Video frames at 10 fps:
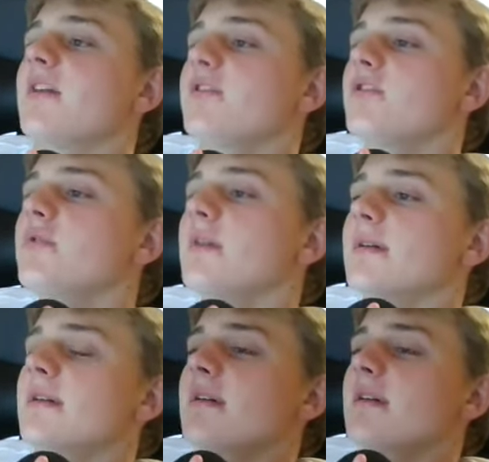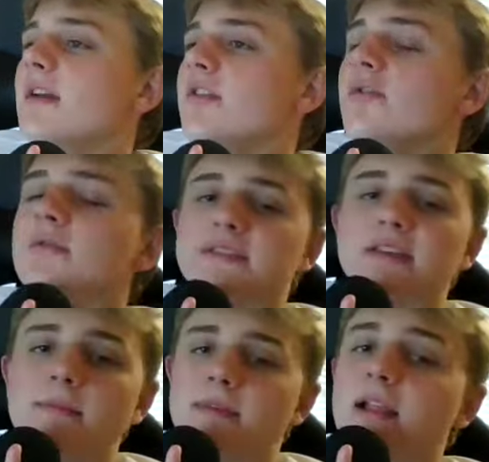I knew it. I knew it was
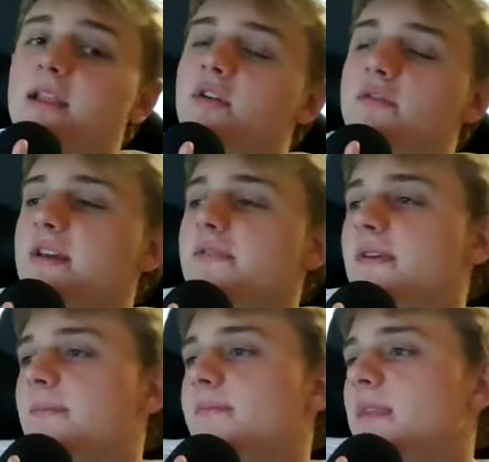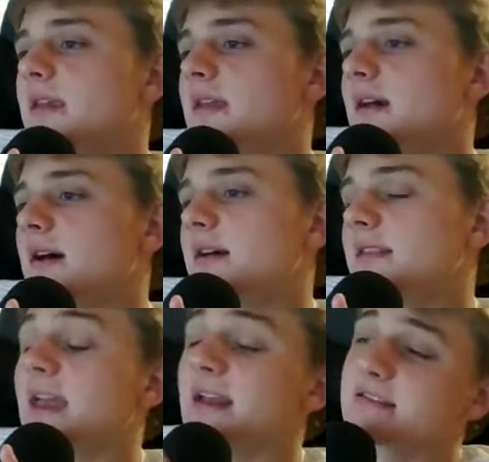something a little different. Uh,
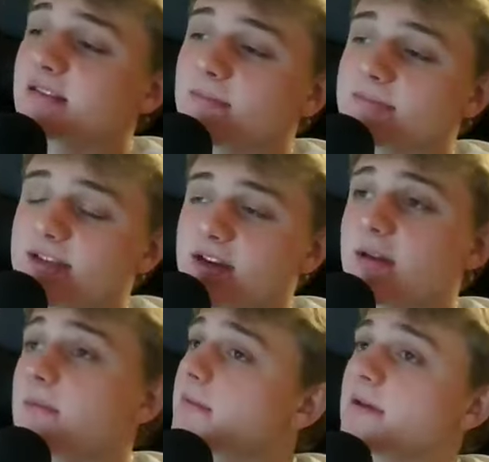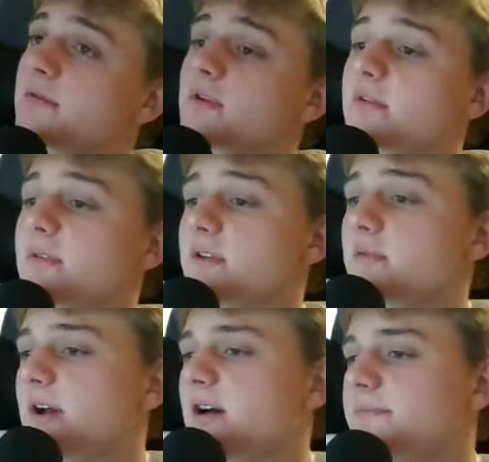the antelopes there, they've been playing really, really
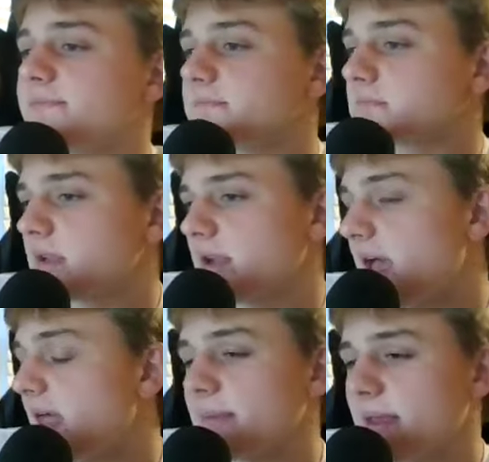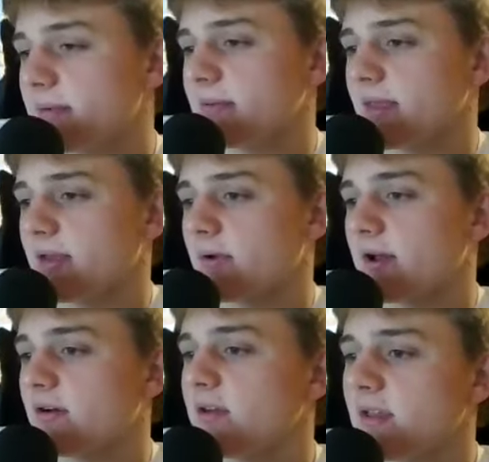well. Alabama playing
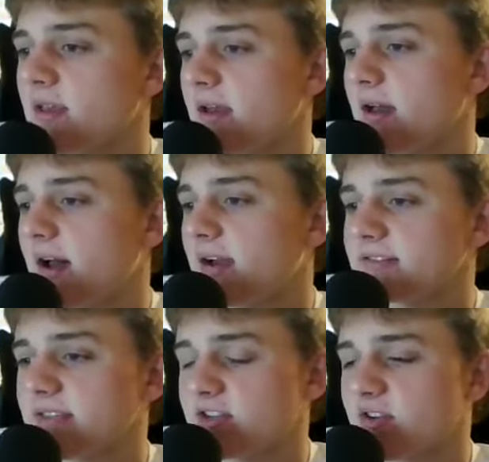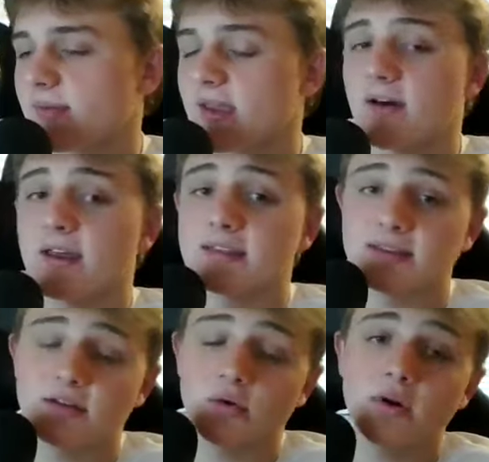well. Iowa State dropped out, and
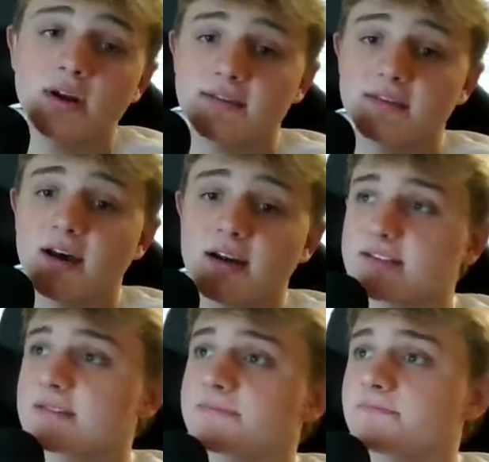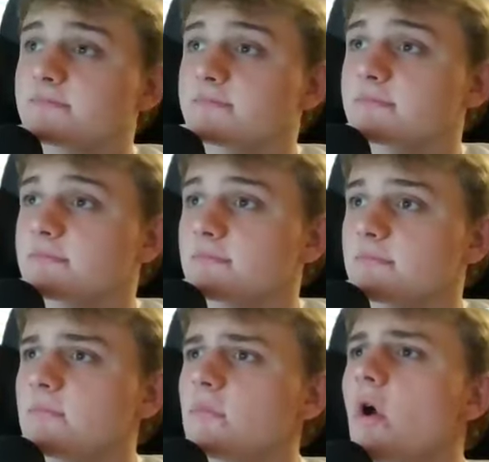then the Oregon Ducks.
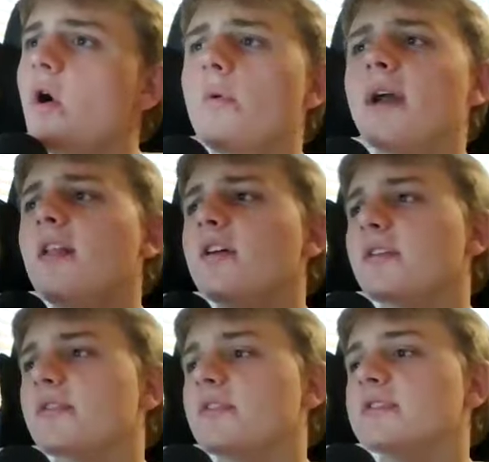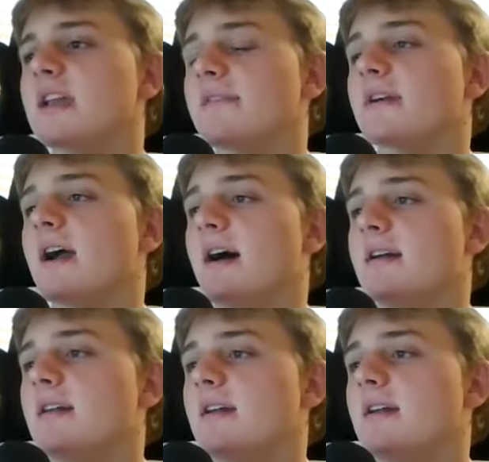Oh, we gotta look at Thursday. I forgot.